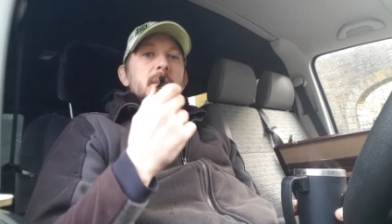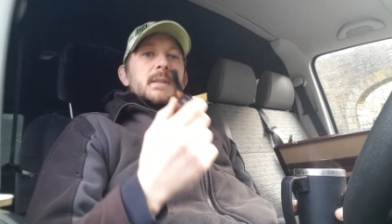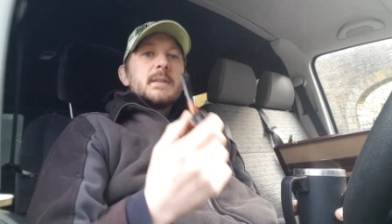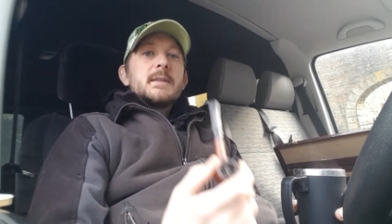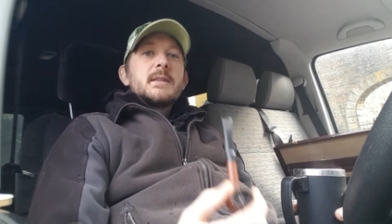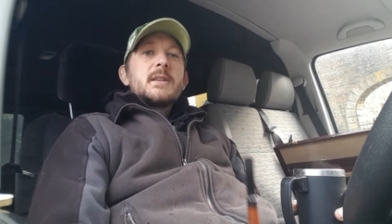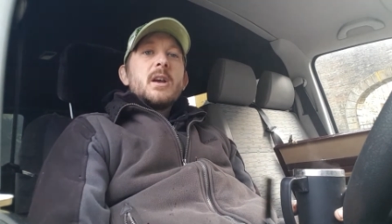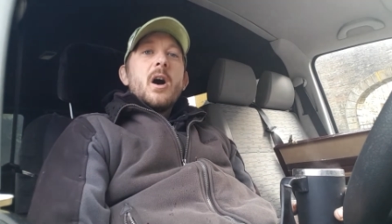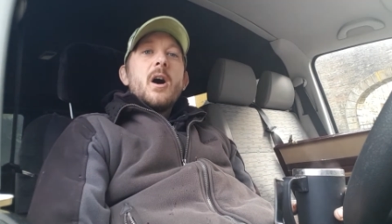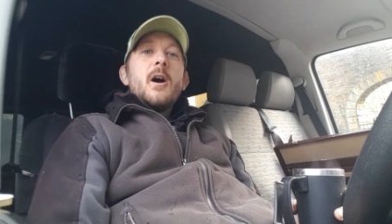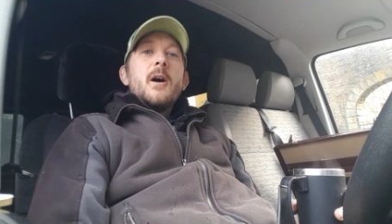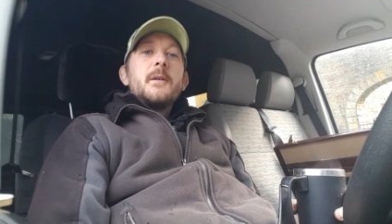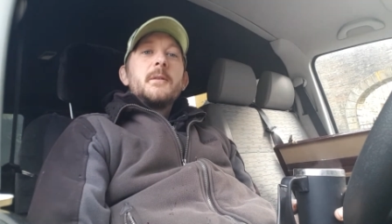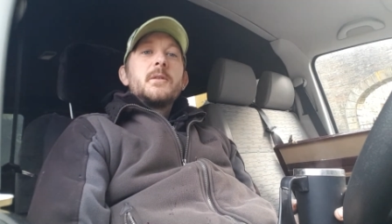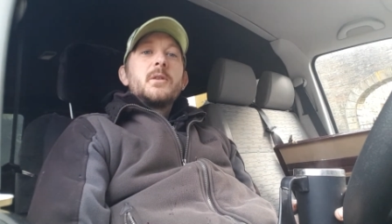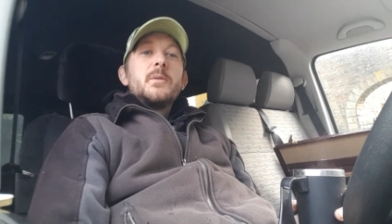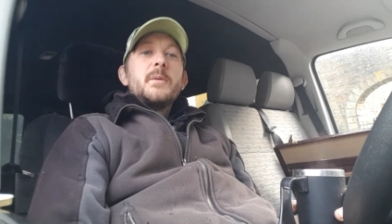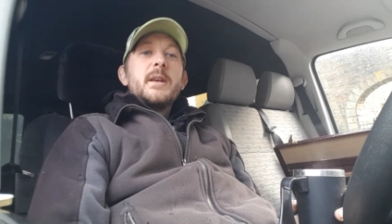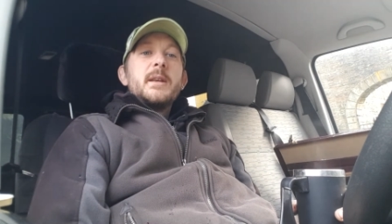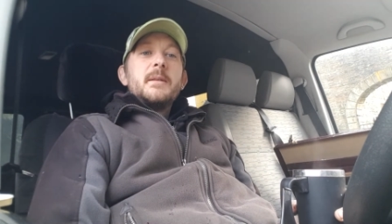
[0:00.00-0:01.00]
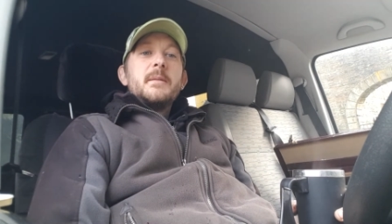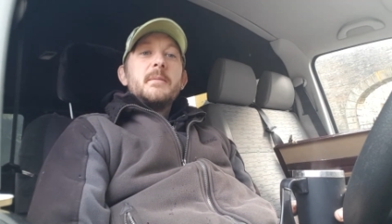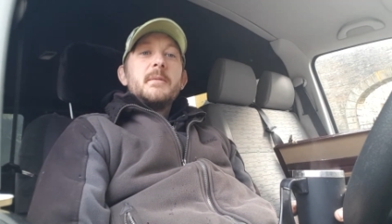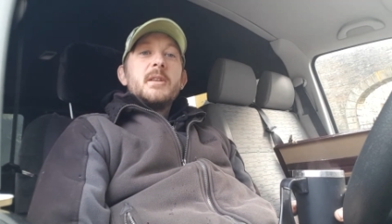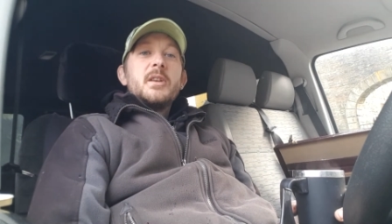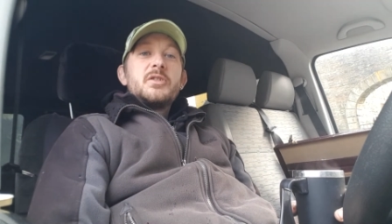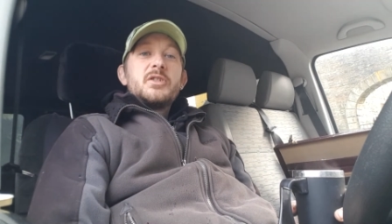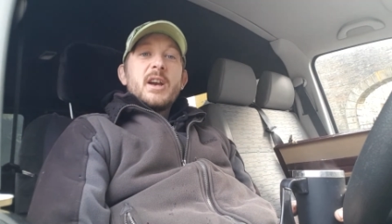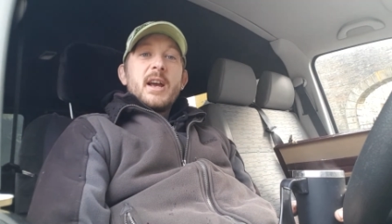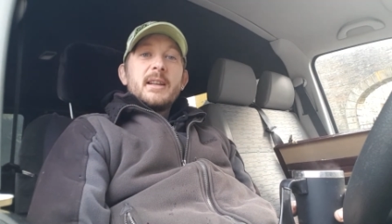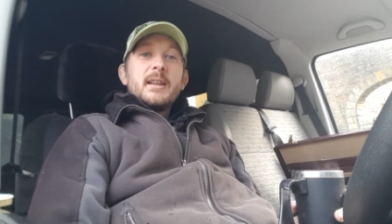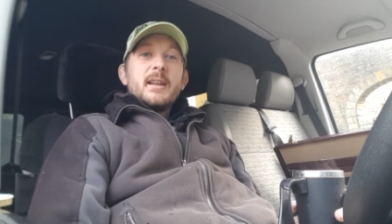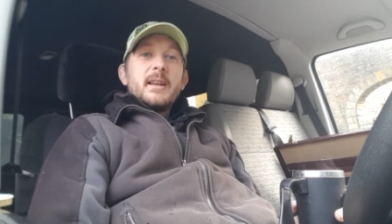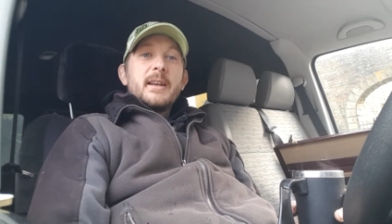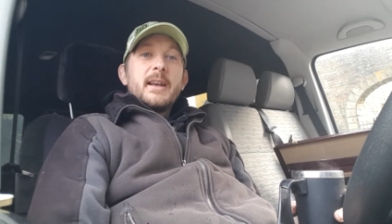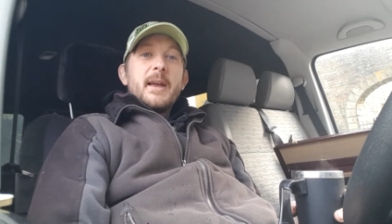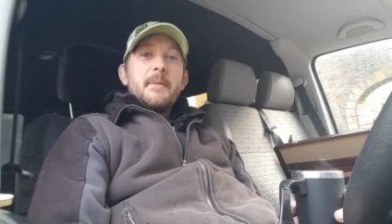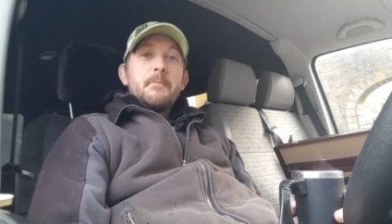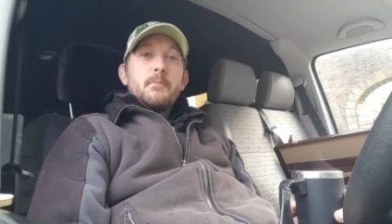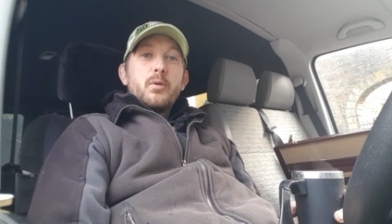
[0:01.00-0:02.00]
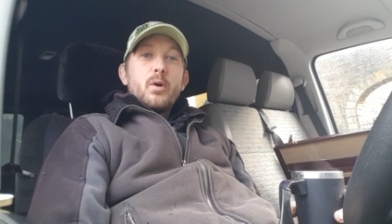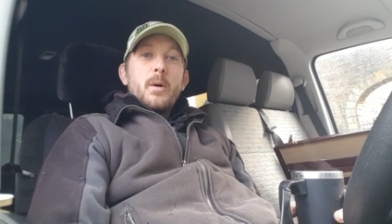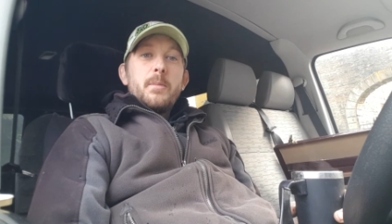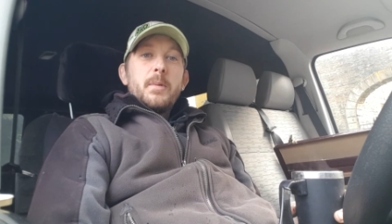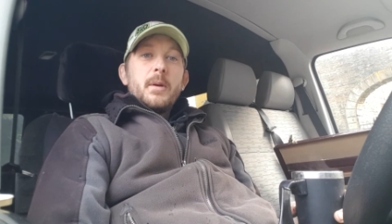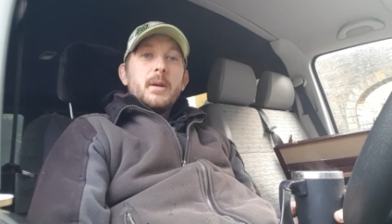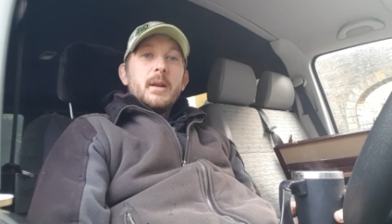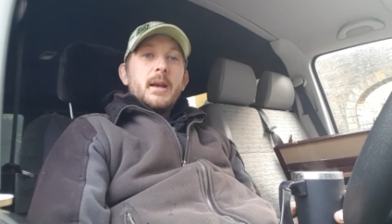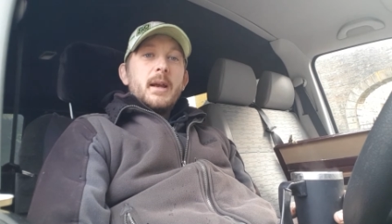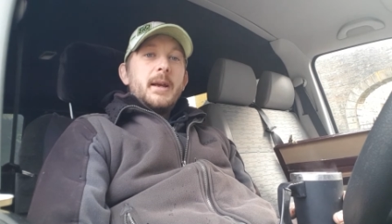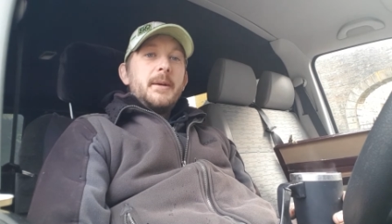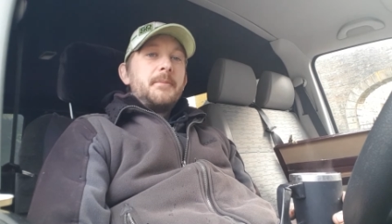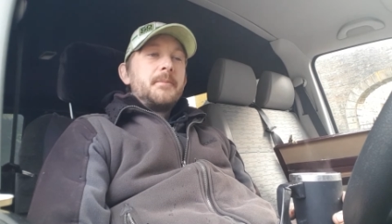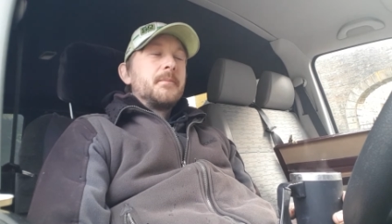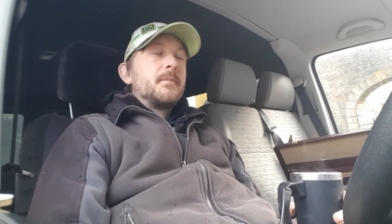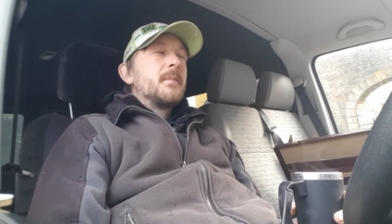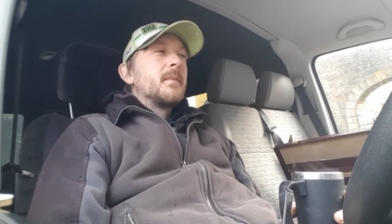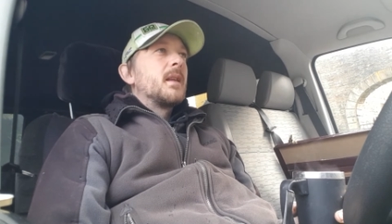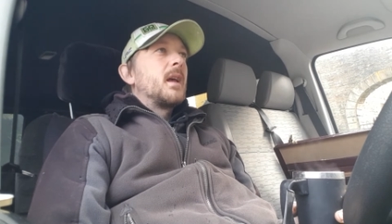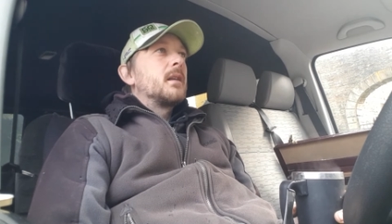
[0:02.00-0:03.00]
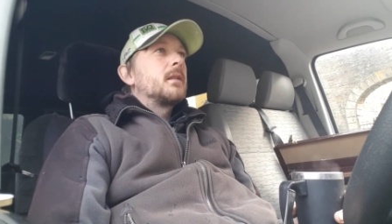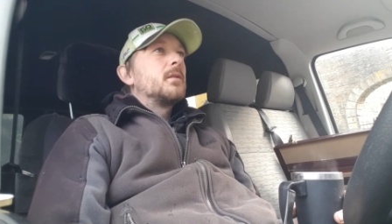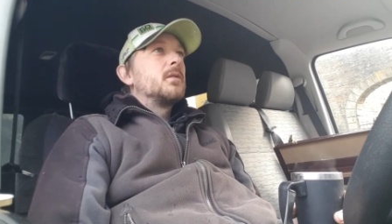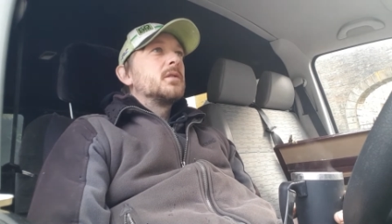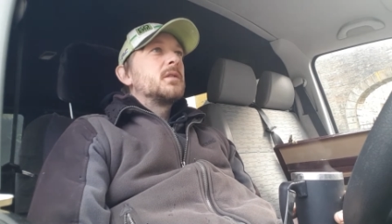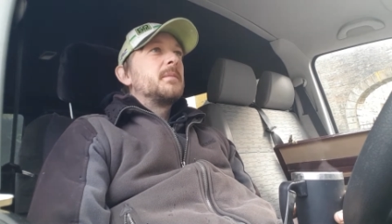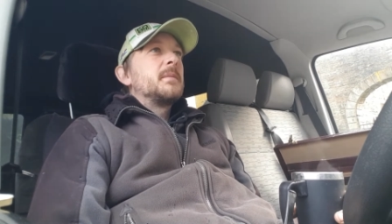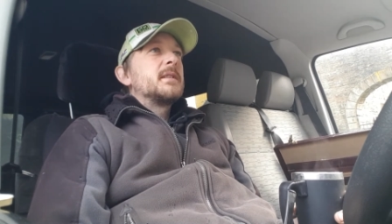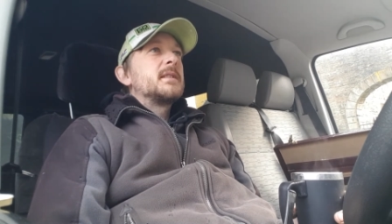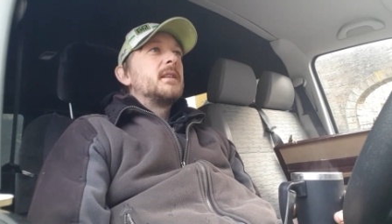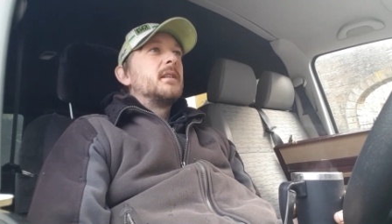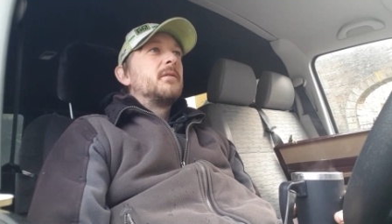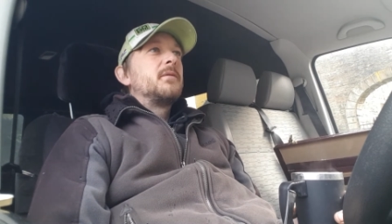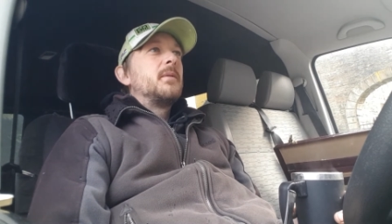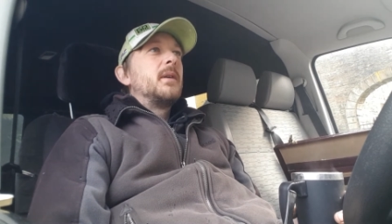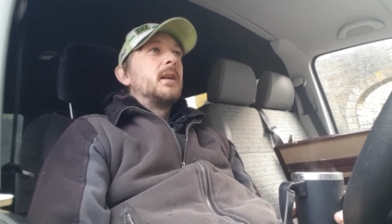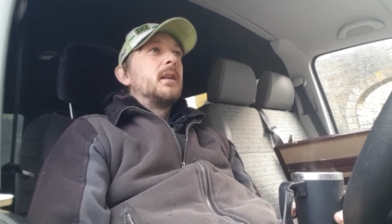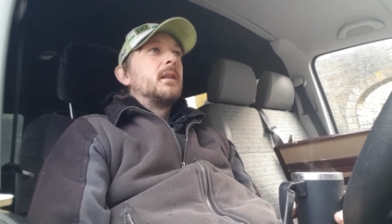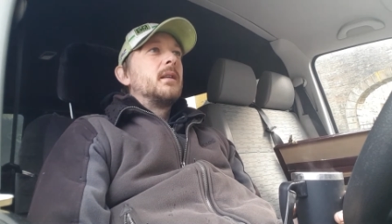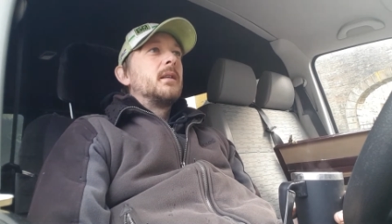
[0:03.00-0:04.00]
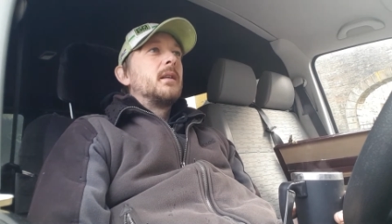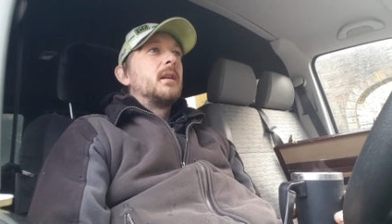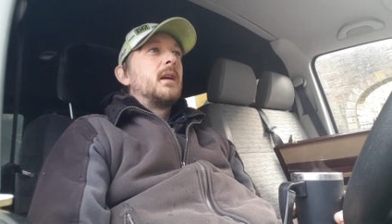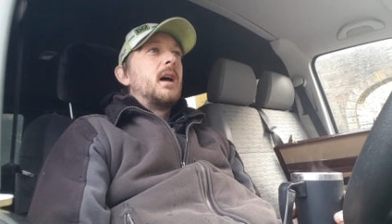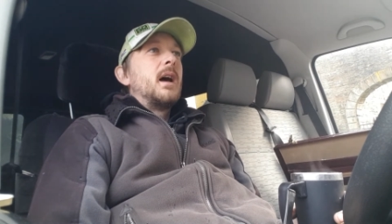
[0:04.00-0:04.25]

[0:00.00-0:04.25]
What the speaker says: start doing the channel again properly, I thought to myself, well,